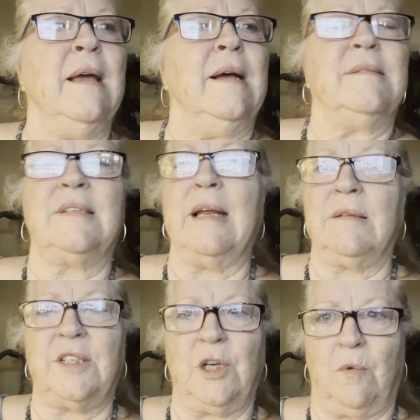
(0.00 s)

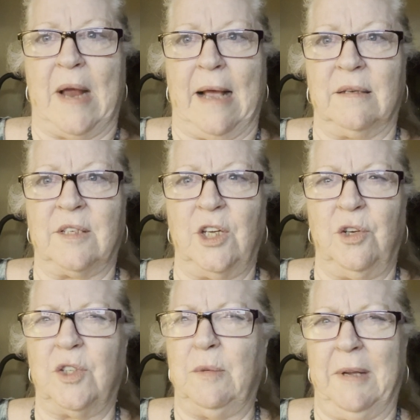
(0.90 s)
stainless steel racks that
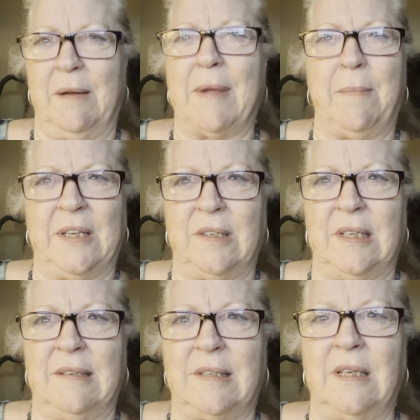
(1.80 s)
used to be in my
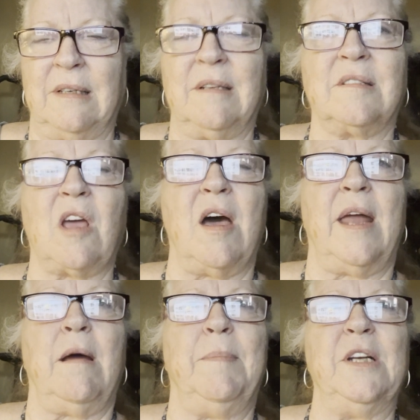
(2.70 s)
business, and it's
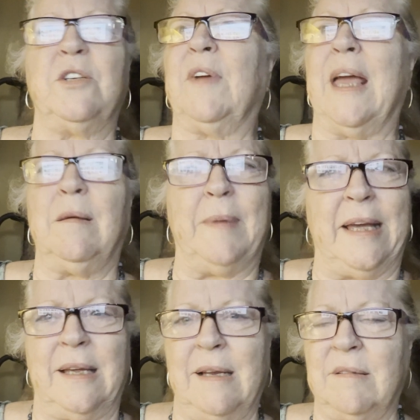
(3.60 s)
got a bunch of cake
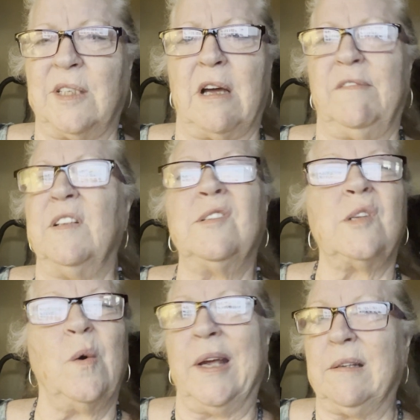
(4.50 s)
baking stuff and
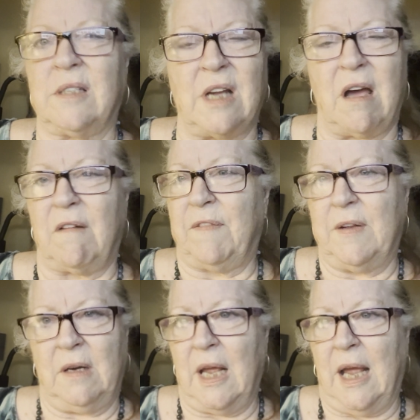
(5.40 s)
sewing stuff and